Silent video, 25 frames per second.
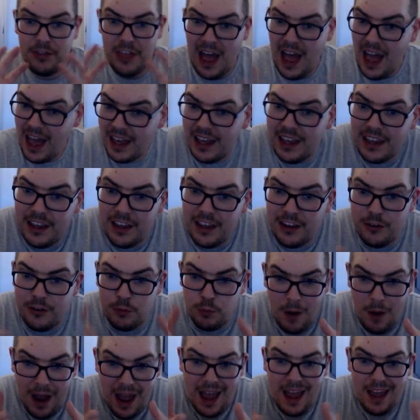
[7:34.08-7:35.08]
that is
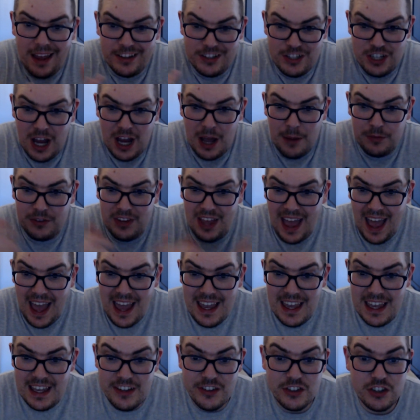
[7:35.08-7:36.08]
where chapter
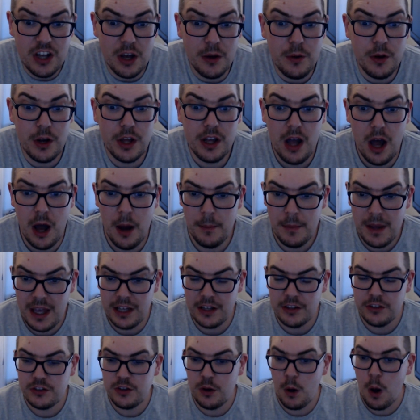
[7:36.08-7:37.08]
8 is going to come
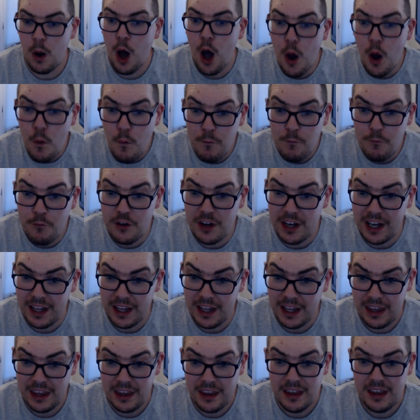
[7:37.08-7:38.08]
in. So
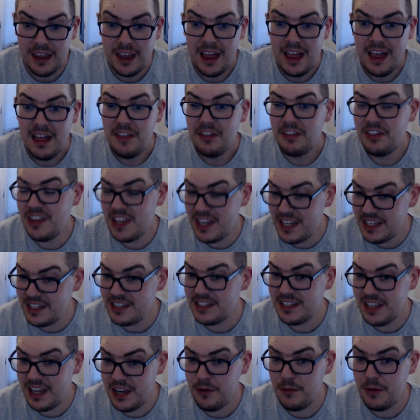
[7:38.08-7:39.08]
hopefully, this
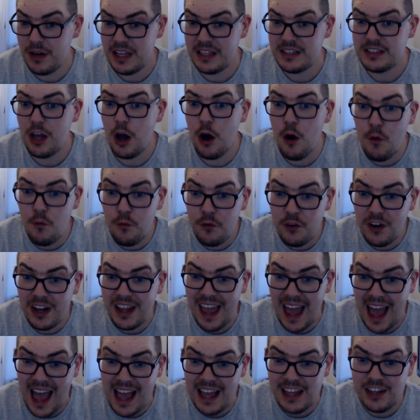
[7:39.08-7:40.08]
series
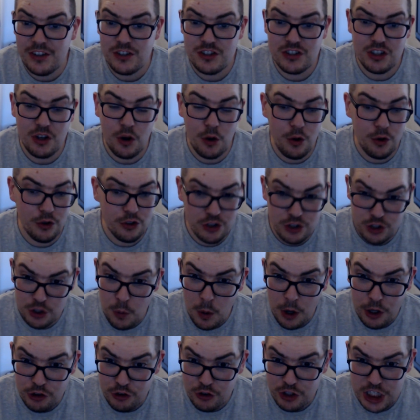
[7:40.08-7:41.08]
hopefully ends on
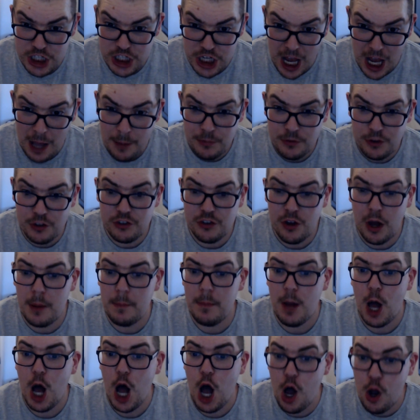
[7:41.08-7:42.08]
200 chapters.
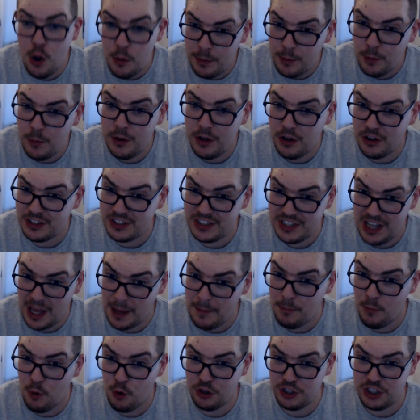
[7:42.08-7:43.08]
I'm hoping we got
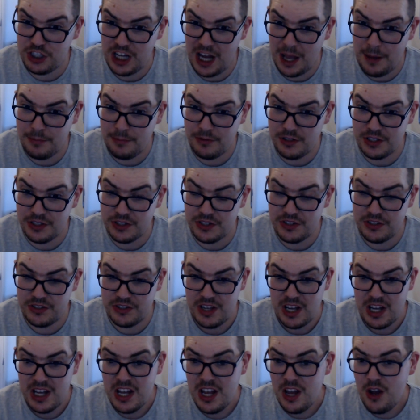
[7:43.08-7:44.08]
10 more chapters
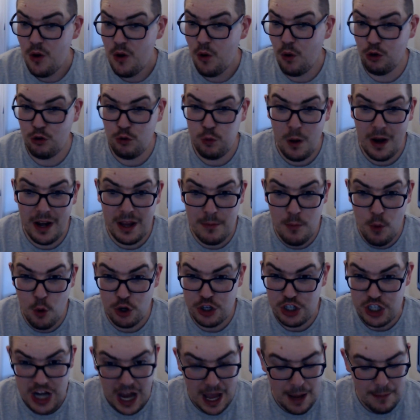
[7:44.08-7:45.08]
or 20
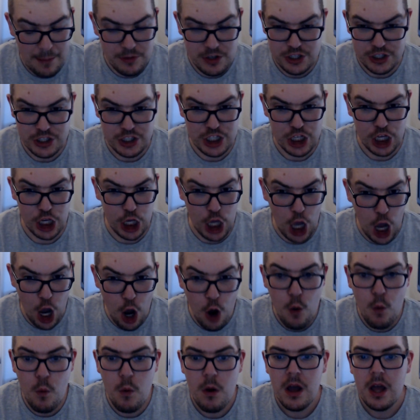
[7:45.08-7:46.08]
more chapters to
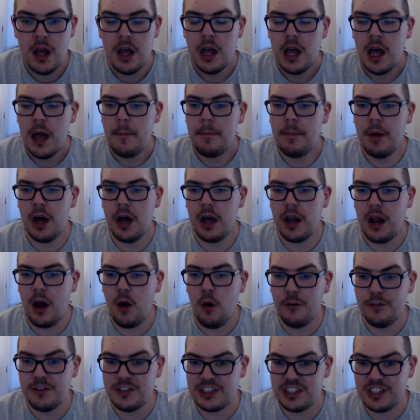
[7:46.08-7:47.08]
go. But
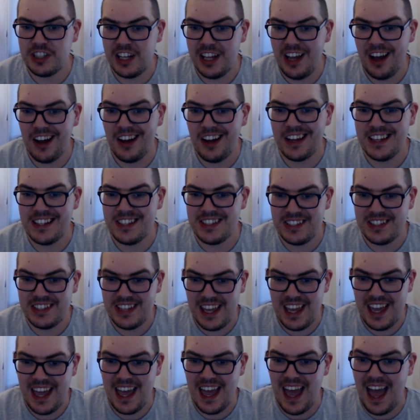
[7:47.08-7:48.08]
obviously, I can
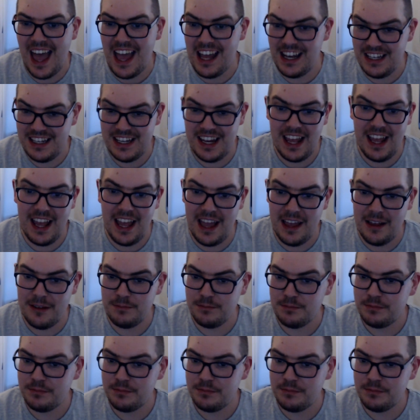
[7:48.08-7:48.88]
see it ending